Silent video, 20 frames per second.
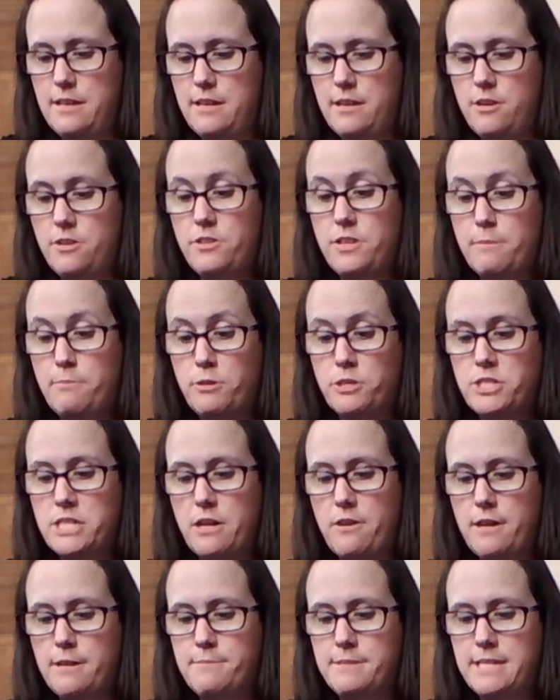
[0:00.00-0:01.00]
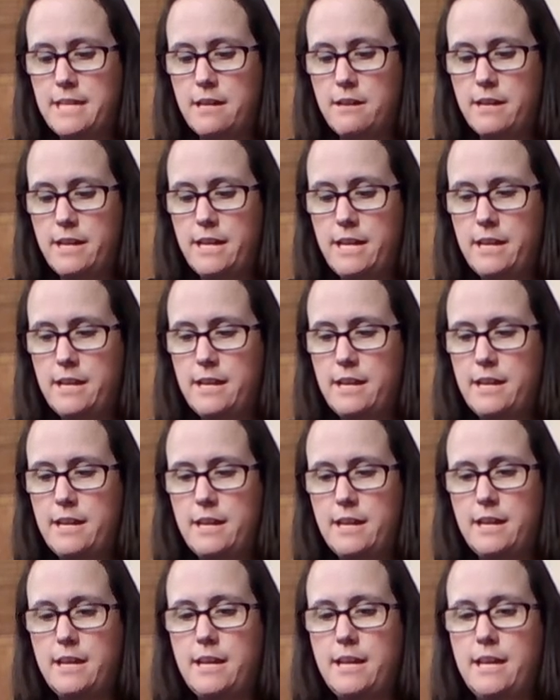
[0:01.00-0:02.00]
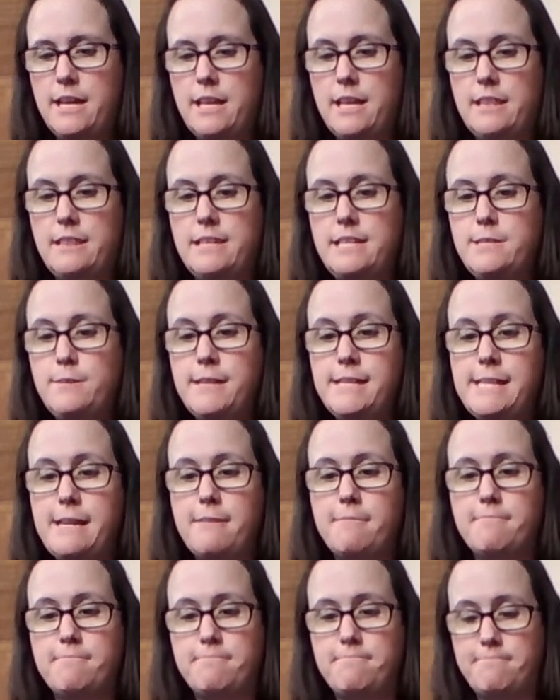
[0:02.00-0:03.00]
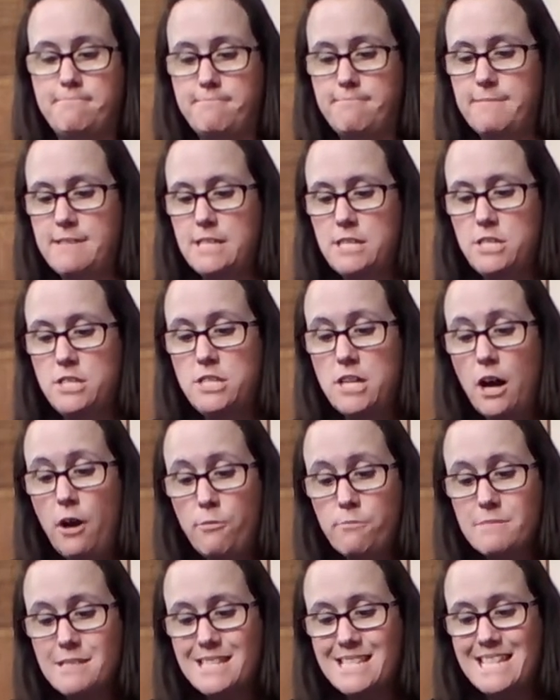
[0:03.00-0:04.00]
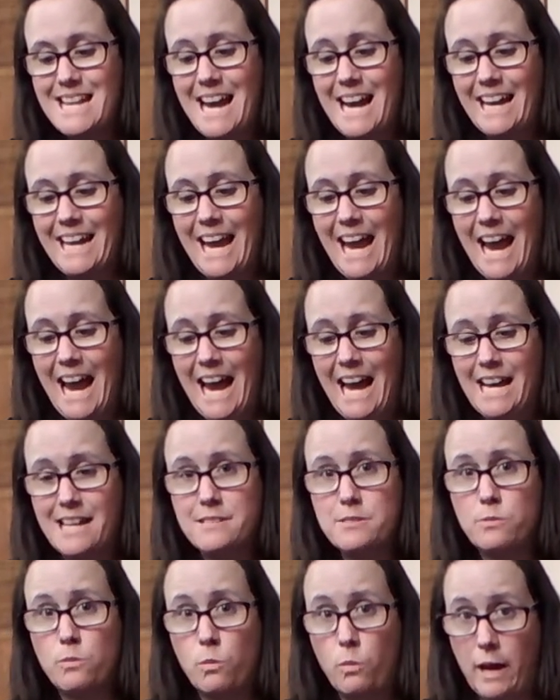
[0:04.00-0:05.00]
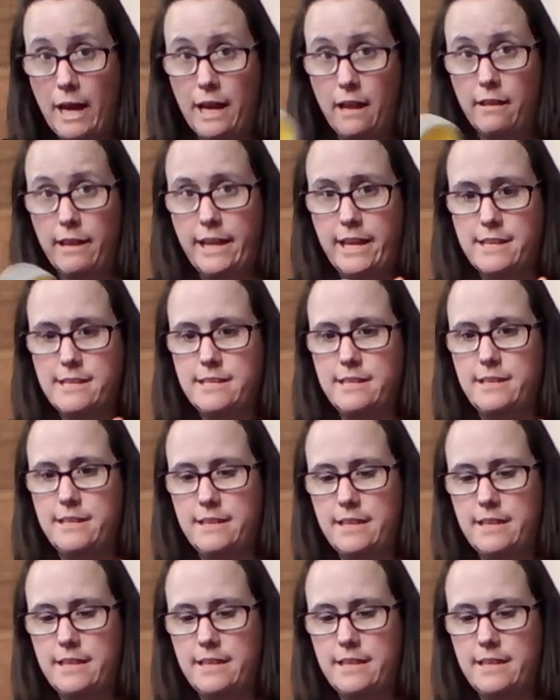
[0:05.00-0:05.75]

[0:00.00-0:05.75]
or they push out, I'm sorry. These ones I don't stack as well, I can tell you